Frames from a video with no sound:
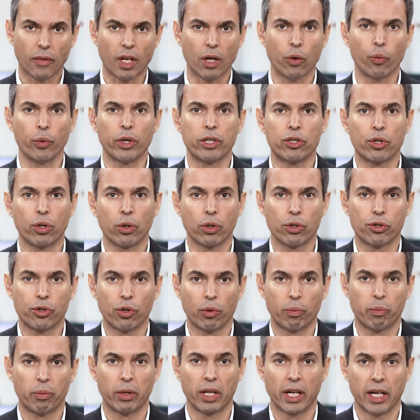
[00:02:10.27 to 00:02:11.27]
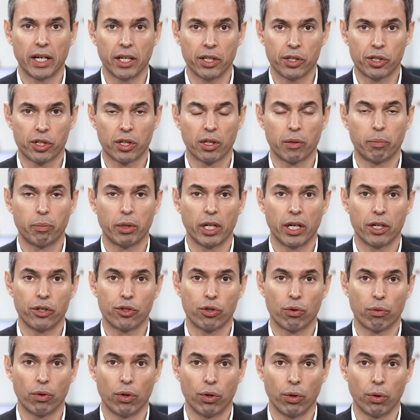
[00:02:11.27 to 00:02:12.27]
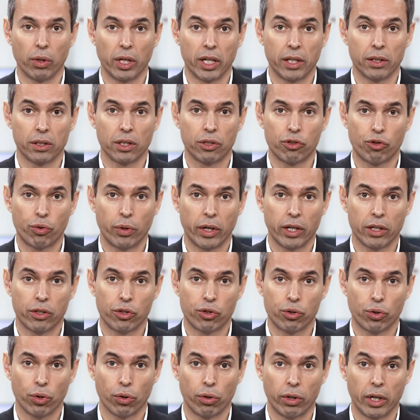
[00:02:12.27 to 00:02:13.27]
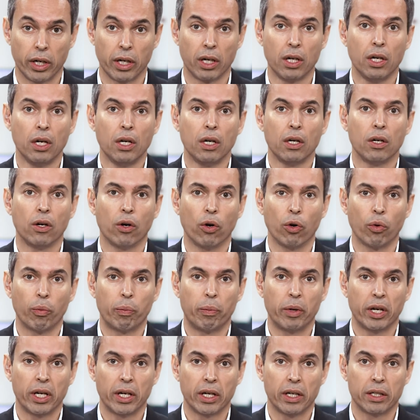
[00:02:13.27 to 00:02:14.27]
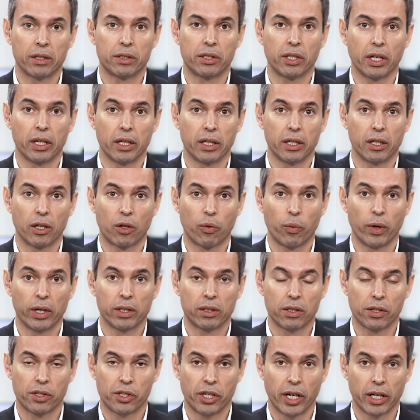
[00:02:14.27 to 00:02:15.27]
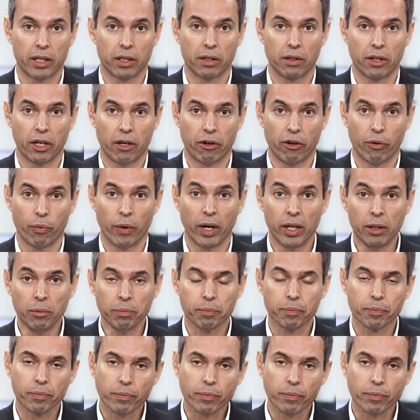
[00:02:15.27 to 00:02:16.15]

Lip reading: which also plays a role in the trade story, albeit quite a secondary one.